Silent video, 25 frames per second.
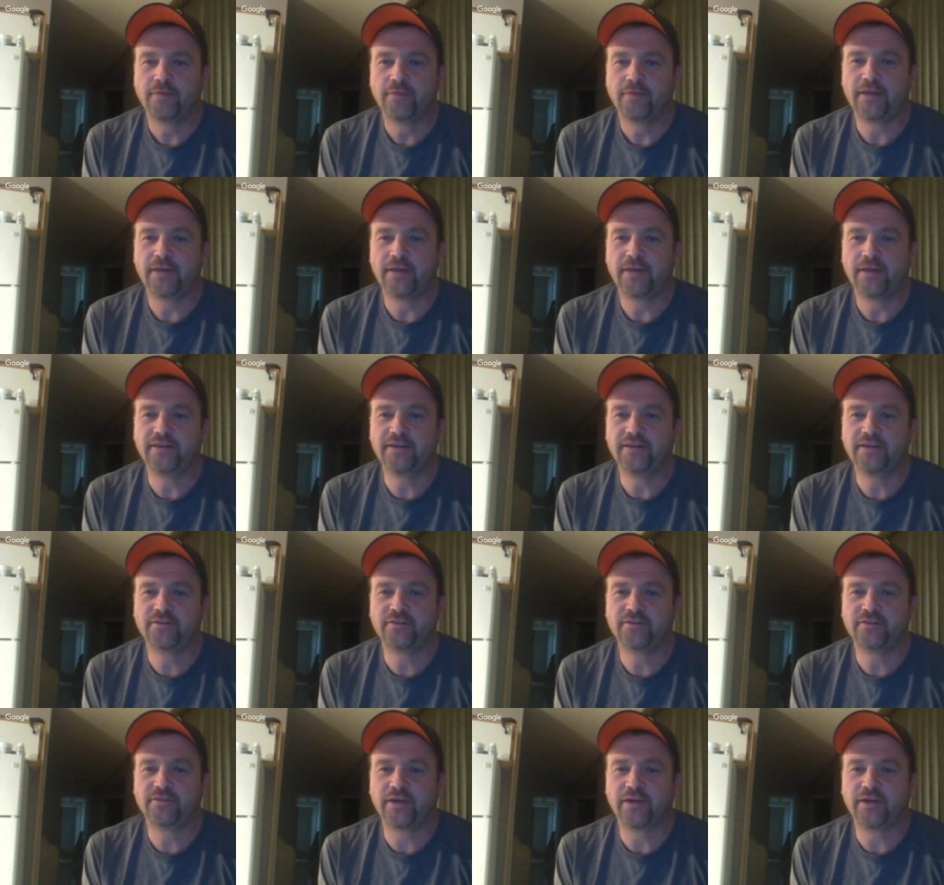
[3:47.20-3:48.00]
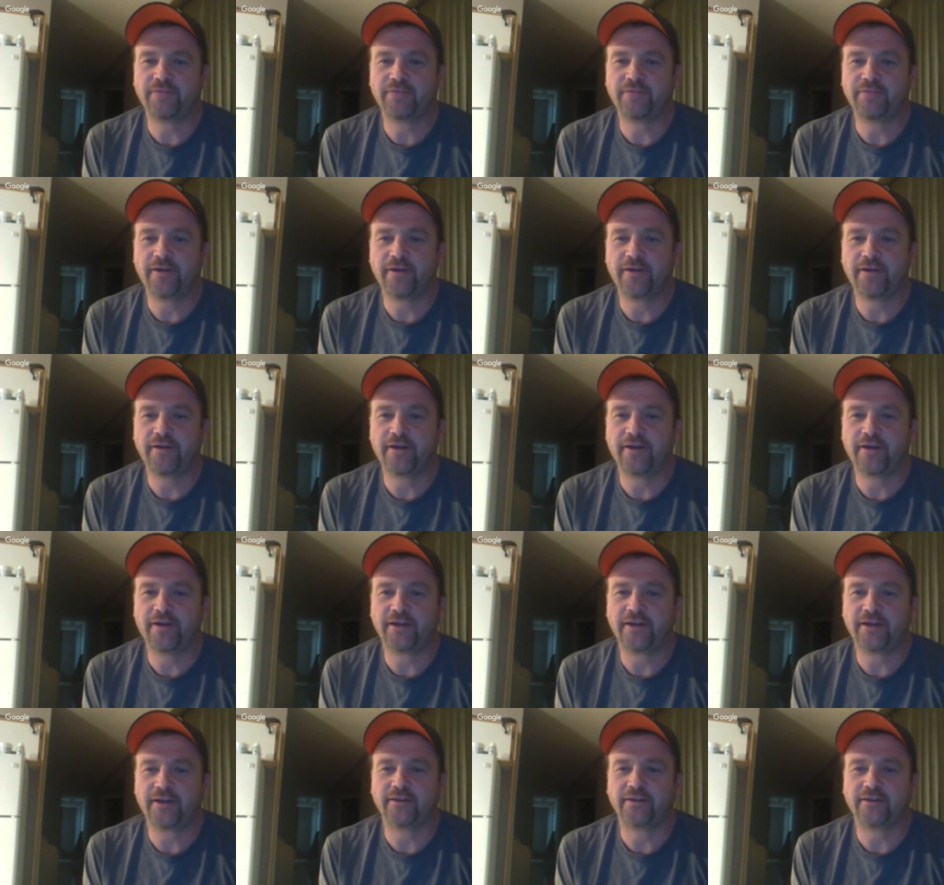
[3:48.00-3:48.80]
minus 20
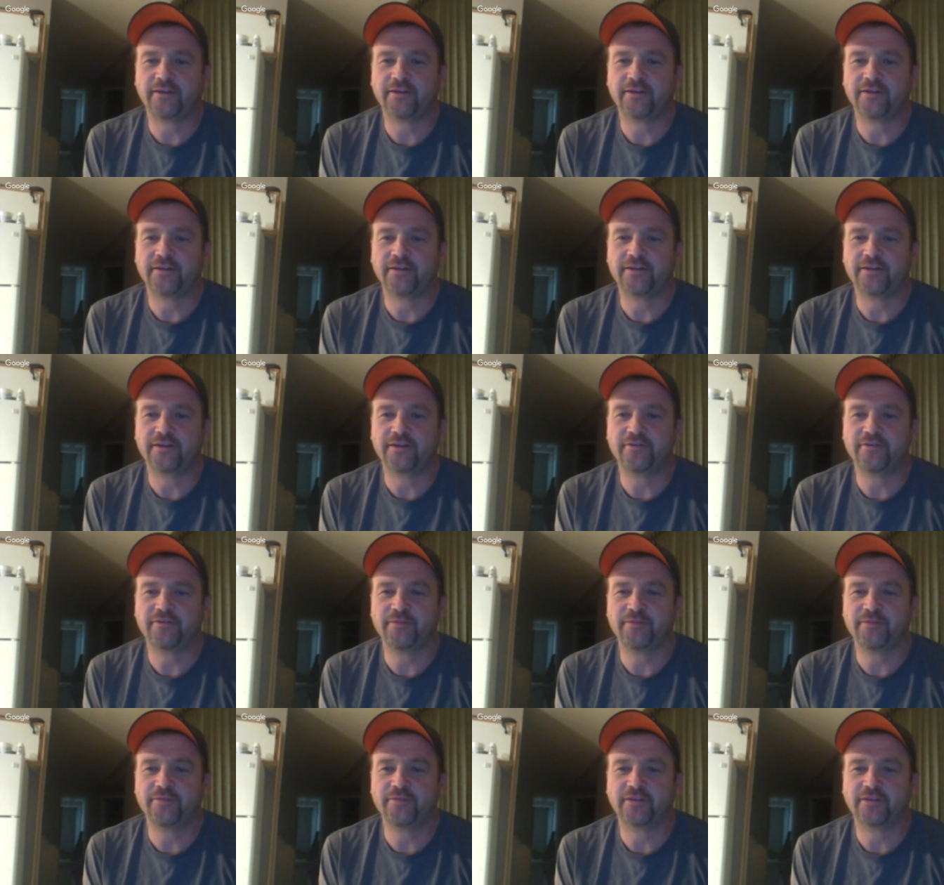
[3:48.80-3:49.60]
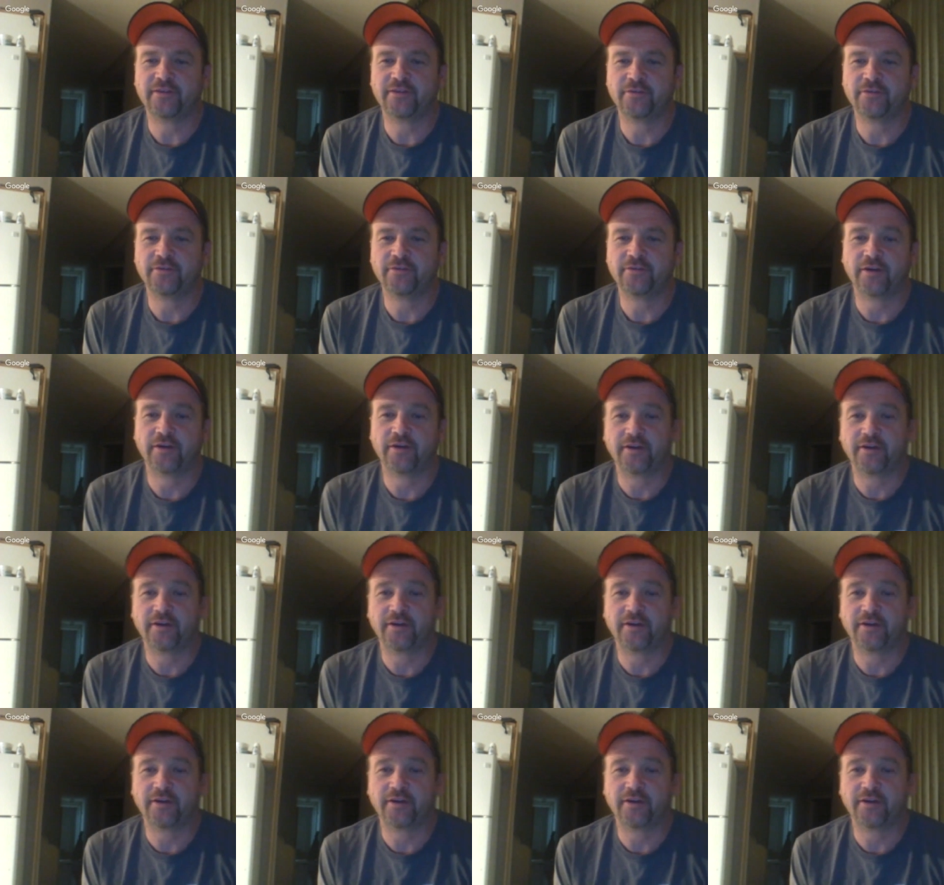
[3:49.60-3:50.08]
Fahrenheit in central Minnesota.